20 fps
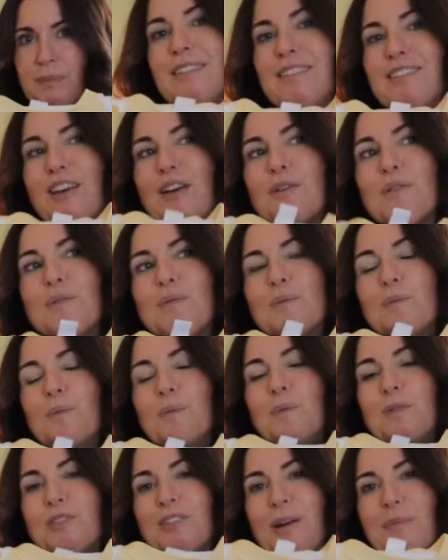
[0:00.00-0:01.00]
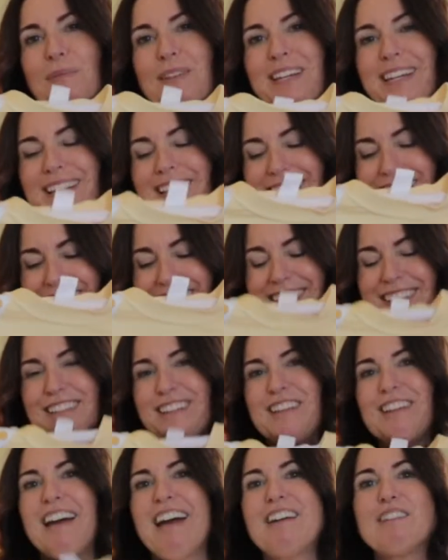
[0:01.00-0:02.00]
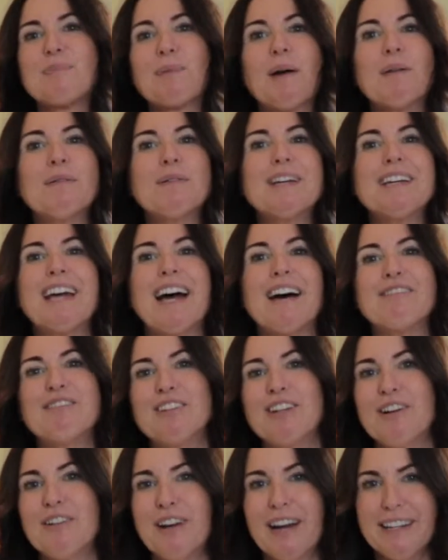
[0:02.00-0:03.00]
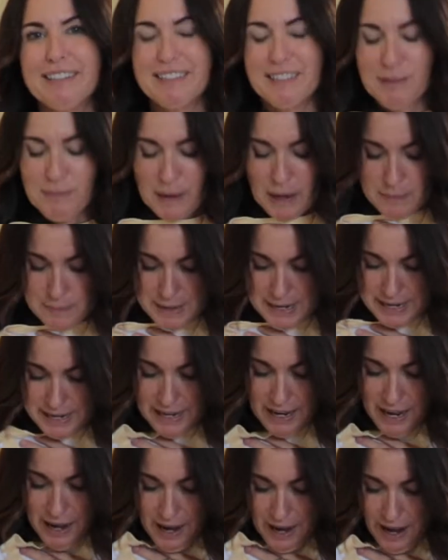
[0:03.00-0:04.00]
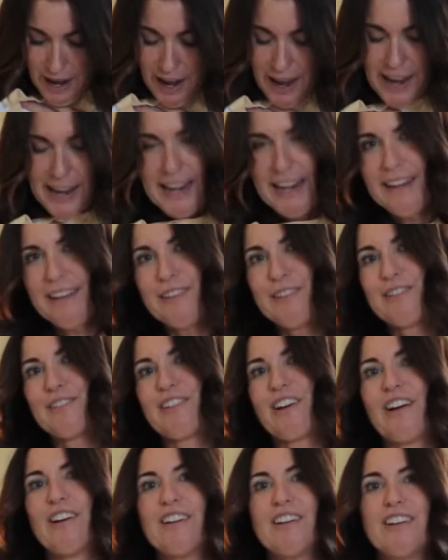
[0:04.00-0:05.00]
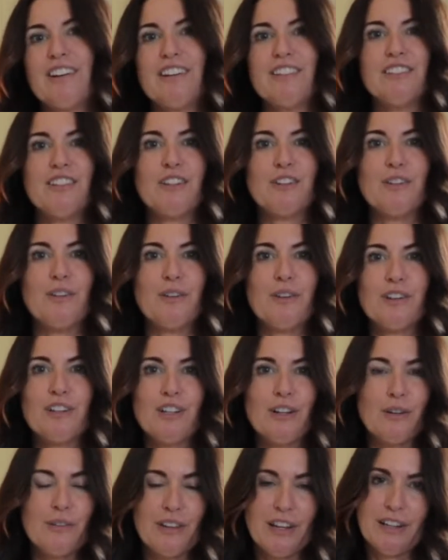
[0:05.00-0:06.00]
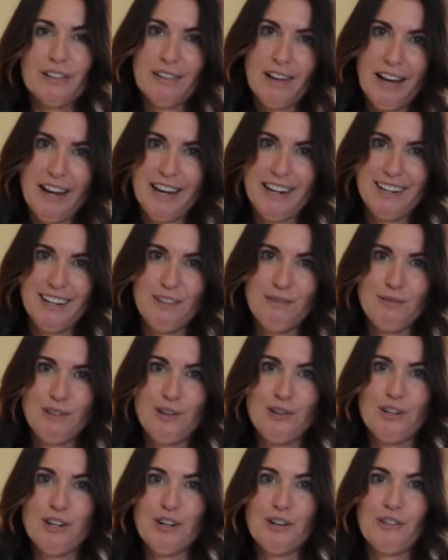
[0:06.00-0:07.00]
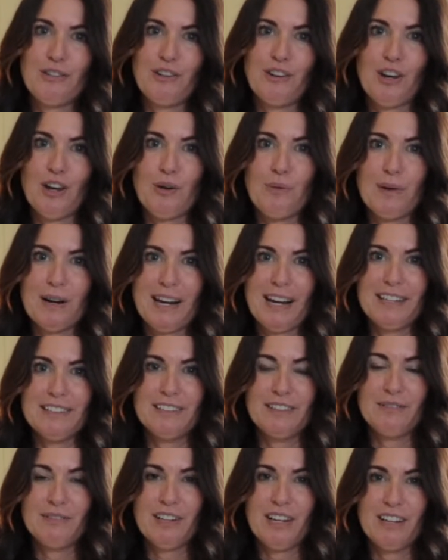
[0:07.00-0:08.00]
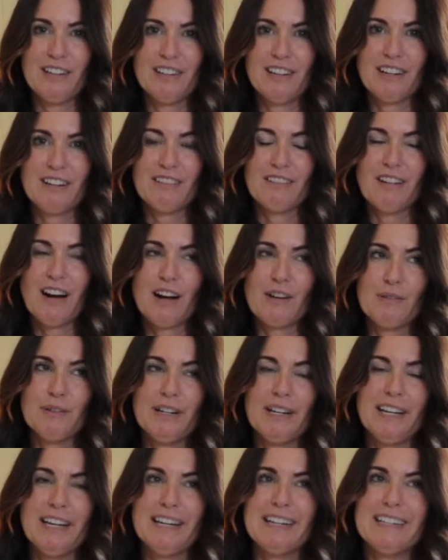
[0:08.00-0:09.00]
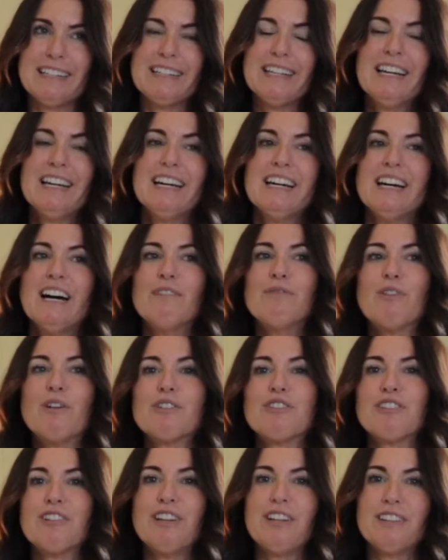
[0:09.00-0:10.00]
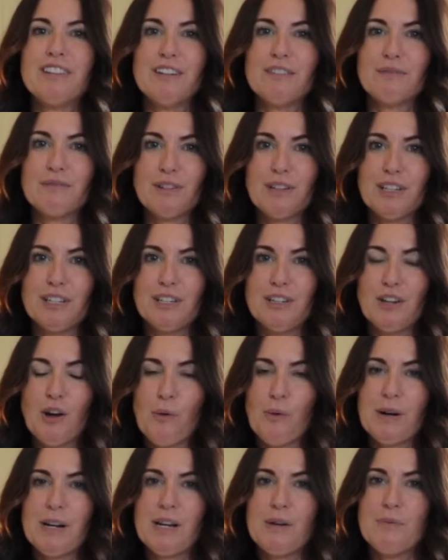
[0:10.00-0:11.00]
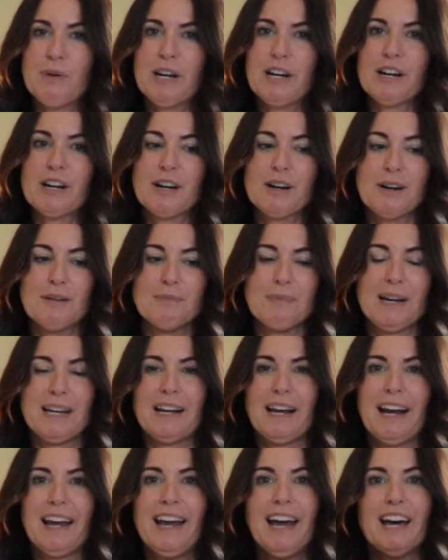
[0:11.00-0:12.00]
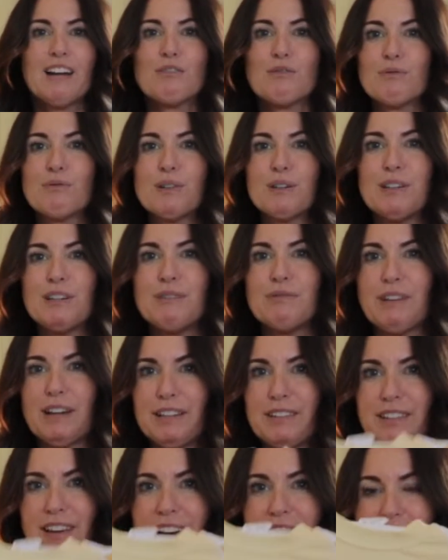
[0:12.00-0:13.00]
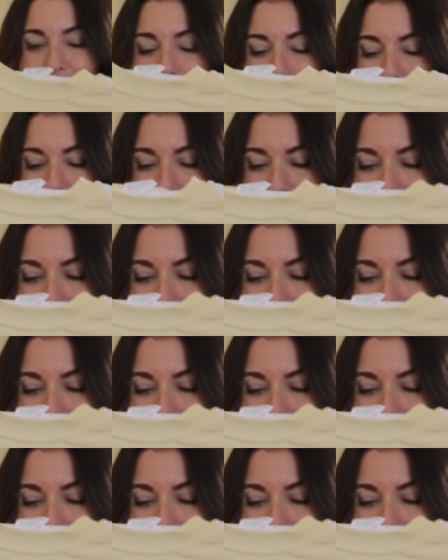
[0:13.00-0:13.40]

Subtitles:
So something you guys probably have no idea about me, I started a little clothing line a few years ago when I lived in Nicaragua, and unfortunately it didn't really go anywhere, but I had a really fun time